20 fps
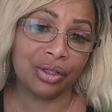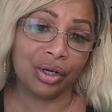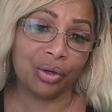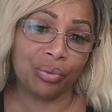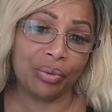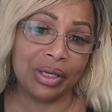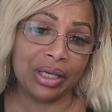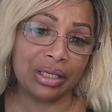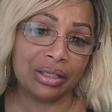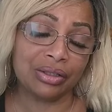a
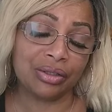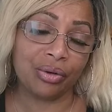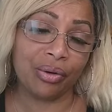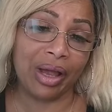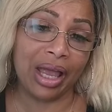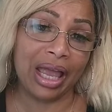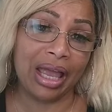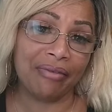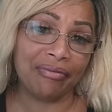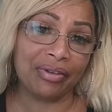week. So
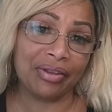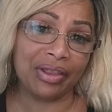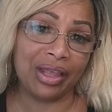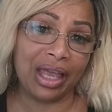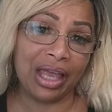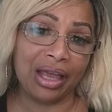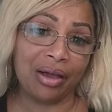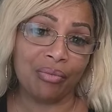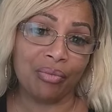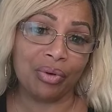half of
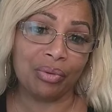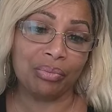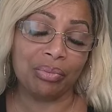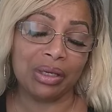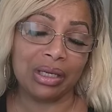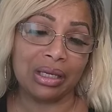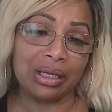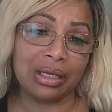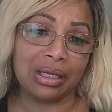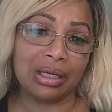that would
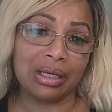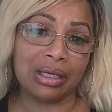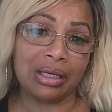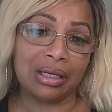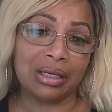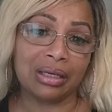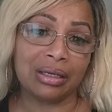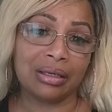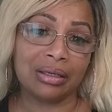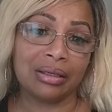be
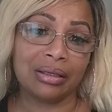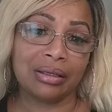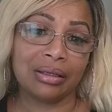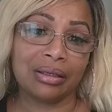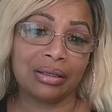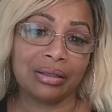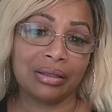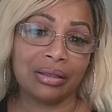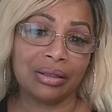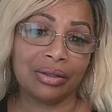um,
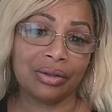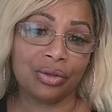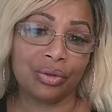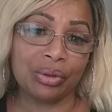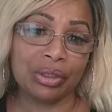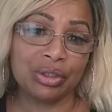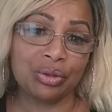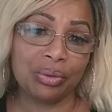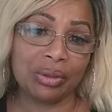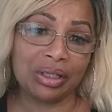that,
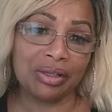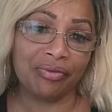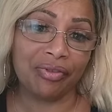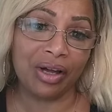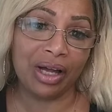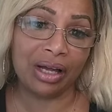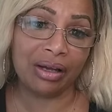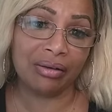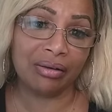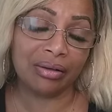325.
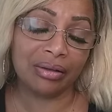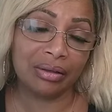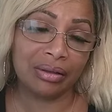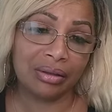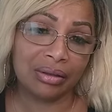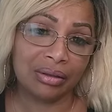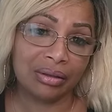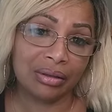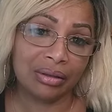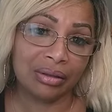
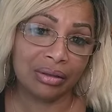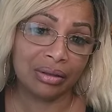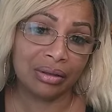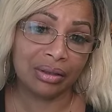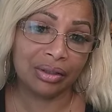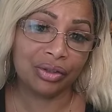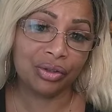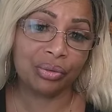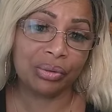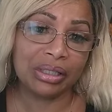375.
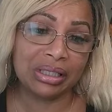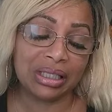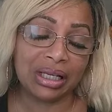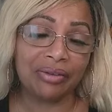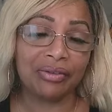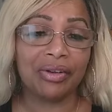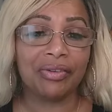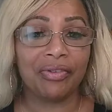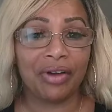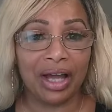
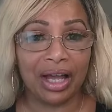375.